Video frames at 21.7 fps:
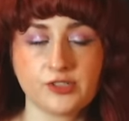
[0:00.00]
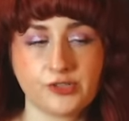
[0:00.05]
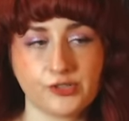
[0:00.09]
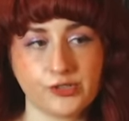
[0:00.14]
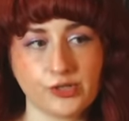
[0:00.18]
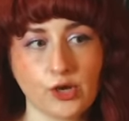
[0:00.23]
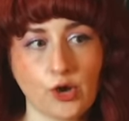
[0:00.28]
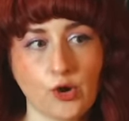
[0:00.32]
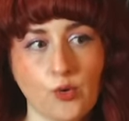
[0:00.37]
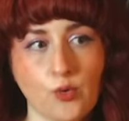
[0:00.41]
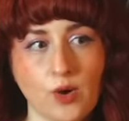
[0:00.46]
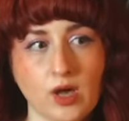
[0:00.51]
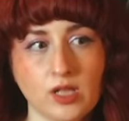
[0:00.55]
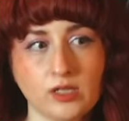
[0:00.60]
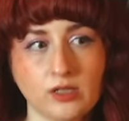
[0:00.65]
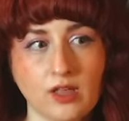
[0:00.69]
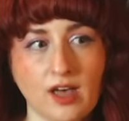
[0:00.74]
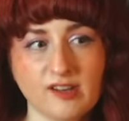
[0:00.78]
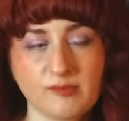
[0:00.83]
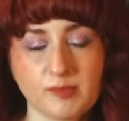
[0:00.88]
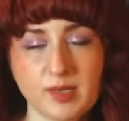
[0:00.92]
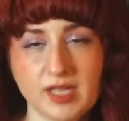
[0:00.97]
So a
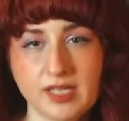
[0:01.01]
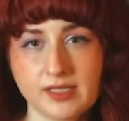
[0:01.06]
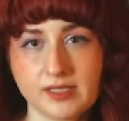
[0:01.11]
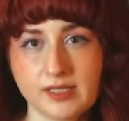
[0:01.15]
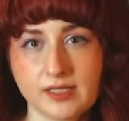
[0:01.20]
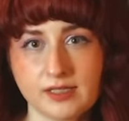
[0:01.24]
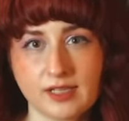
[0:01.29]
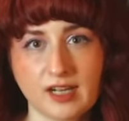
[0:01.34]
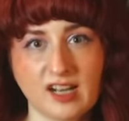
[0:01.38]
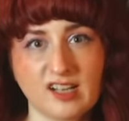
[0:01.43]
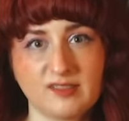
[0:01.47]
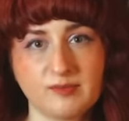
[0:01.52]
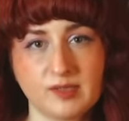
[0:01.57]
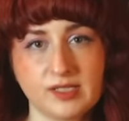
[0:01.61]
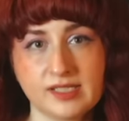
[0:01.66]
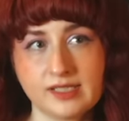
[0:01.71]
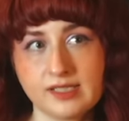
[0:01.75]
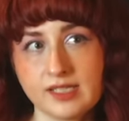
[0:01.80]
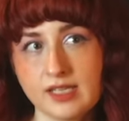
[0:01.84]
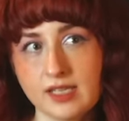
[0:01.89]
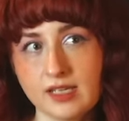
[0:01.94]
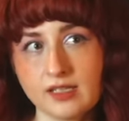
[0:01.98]
lot of pieces that I've been
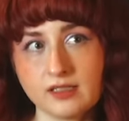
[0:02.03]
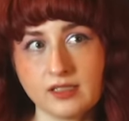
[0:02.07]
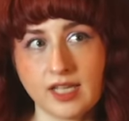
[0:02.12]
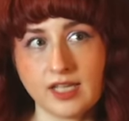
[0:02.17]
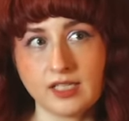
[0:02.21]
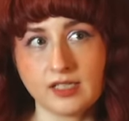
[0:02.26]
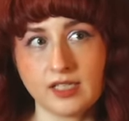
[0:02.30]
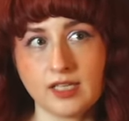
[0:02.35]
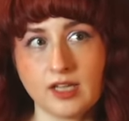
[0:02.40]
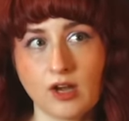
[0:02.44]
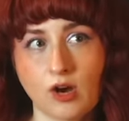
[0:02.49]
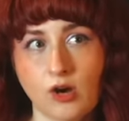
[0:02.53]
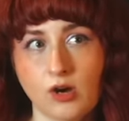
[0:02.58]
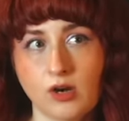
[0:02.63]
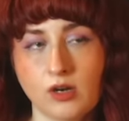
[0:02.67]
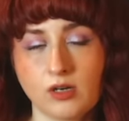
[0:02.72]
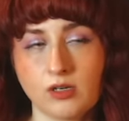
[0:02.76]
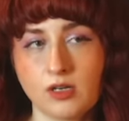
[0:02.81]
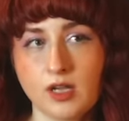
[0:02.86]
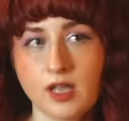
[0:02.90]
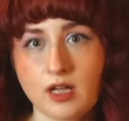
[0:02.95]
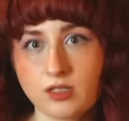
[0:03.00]
seeing lately
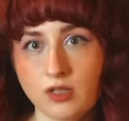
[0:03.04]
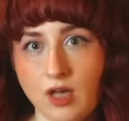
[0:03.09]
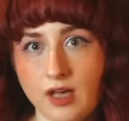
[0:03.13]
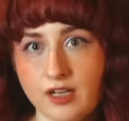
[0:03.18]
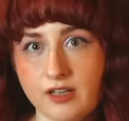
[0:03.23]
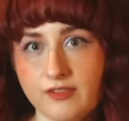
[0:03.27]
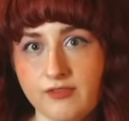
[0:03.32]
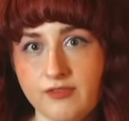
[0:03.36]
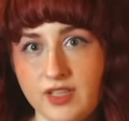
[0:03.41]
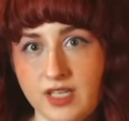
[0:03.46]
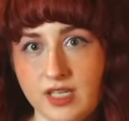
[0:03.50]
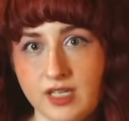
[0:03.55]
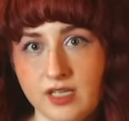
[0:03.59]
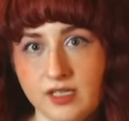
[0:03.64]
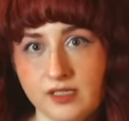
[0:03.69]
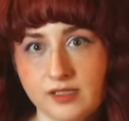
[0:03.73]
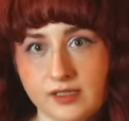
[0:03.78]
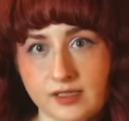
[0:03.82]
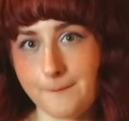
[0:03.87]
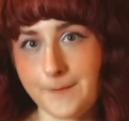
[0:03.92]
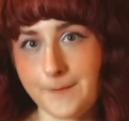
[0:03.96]
are a lot of these